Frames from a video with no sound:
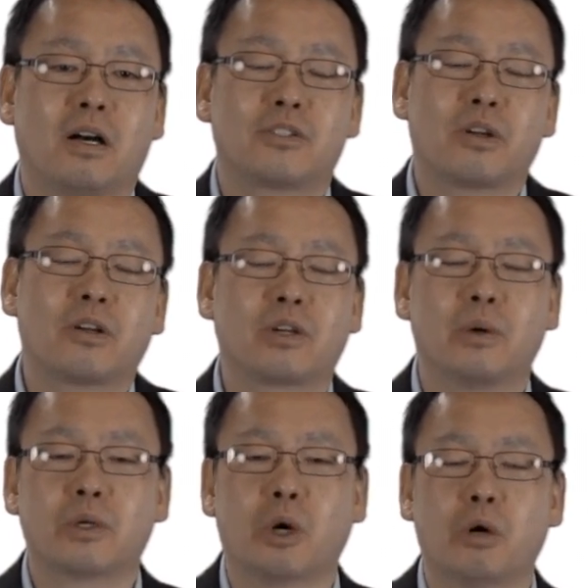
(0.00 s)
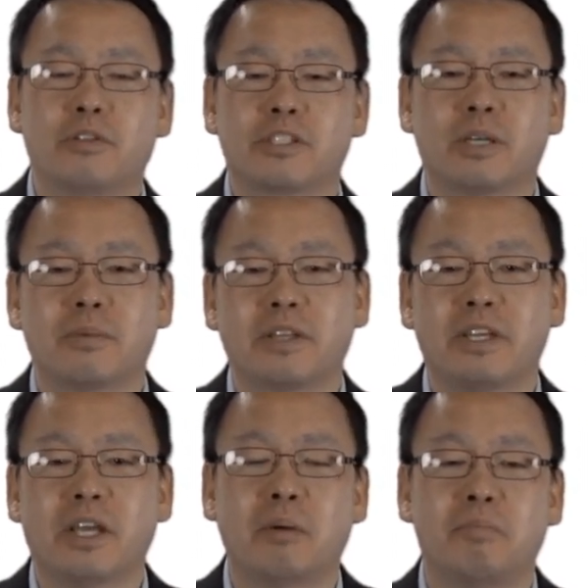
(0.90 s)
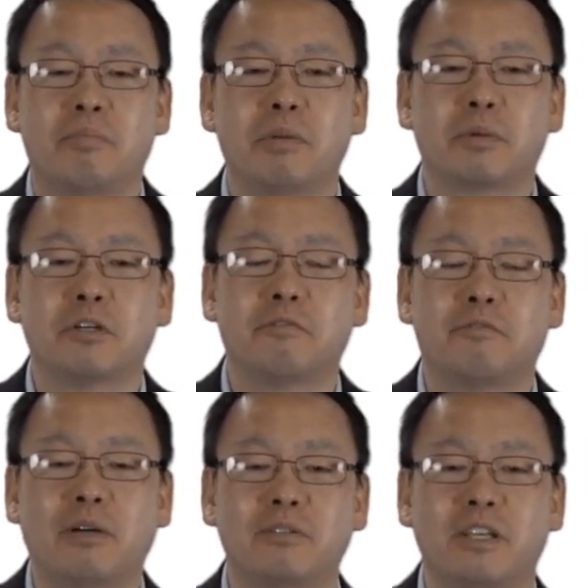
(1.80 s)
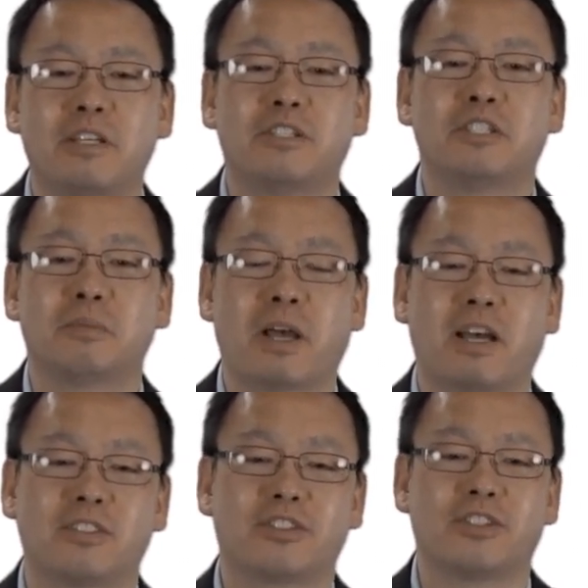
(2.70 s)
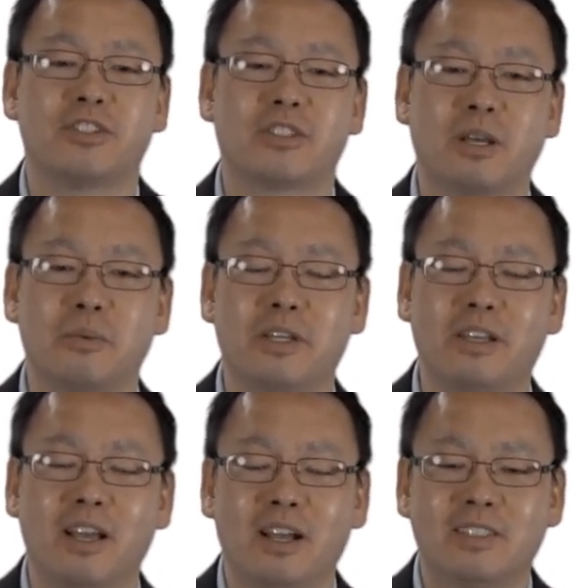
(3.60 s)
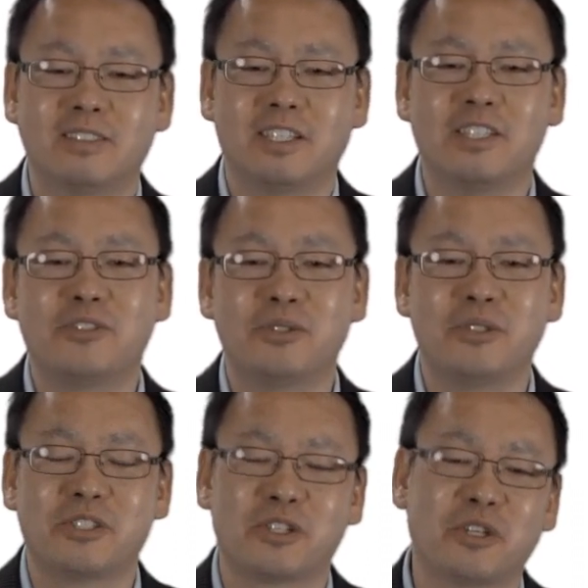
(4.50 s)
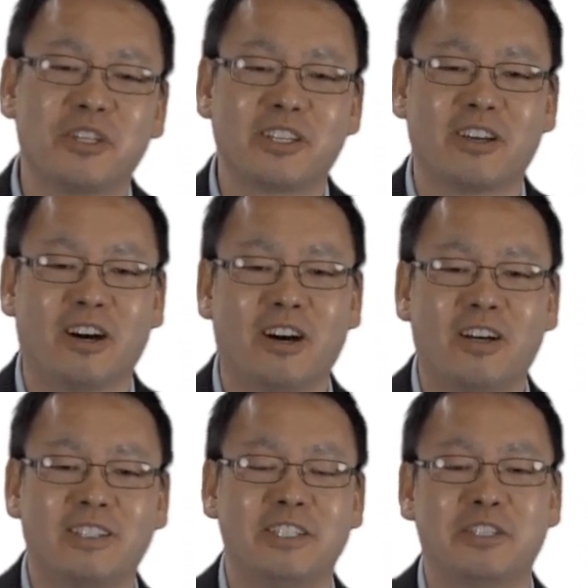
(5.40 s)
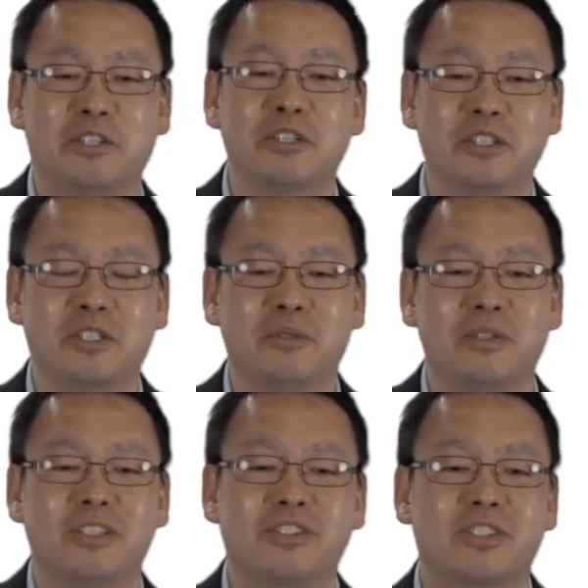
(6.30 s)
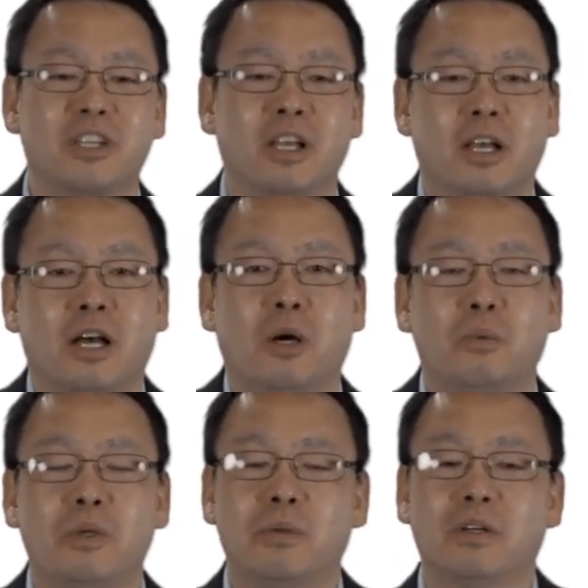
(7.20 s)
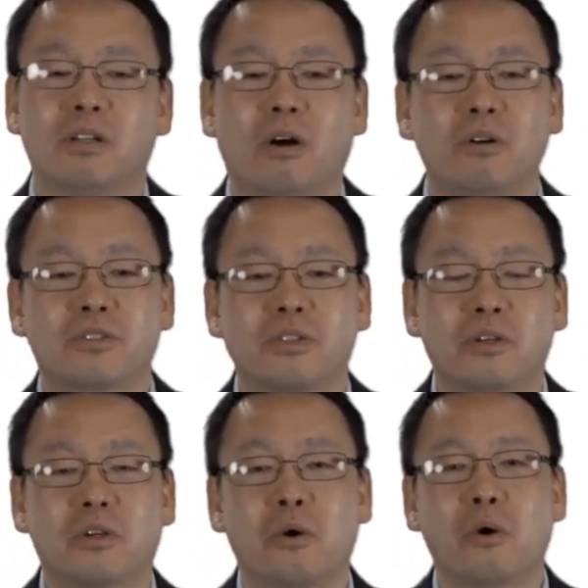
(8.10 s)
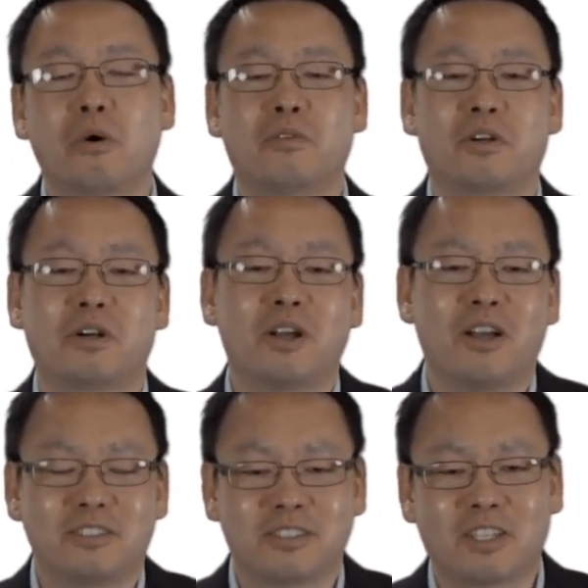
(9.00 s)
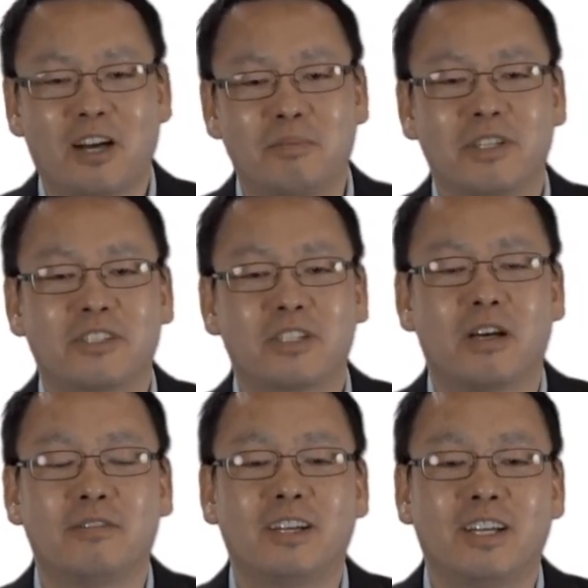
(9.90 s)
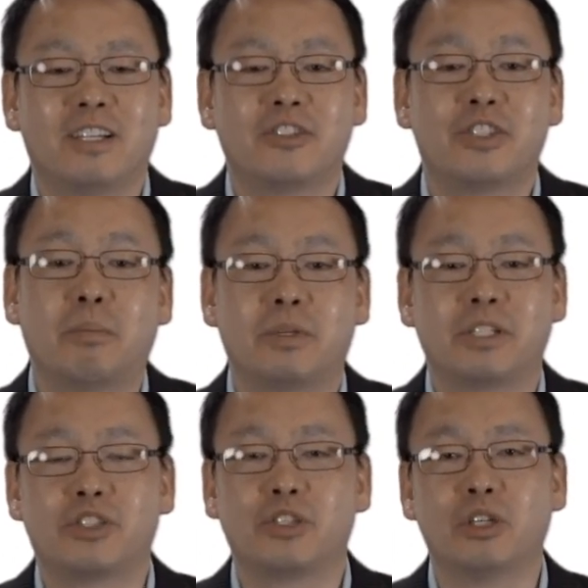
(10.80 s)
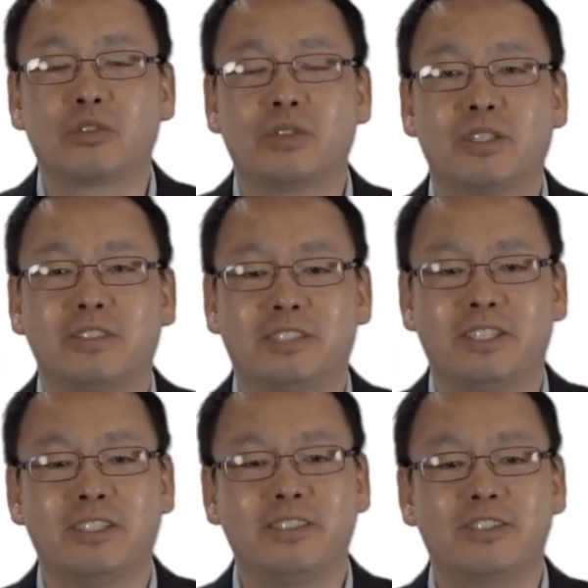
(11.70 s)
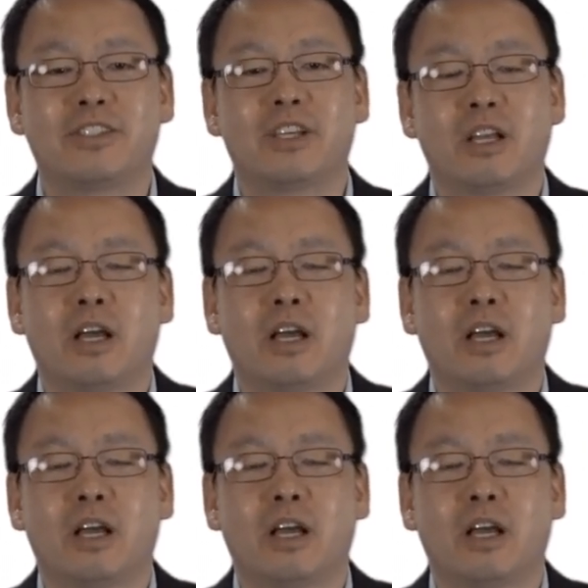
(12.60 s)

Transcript: start going over some of the biblical foundations passages that we introduced earlier on in the earlier units. We will also go over the topics of shepherding children, teens,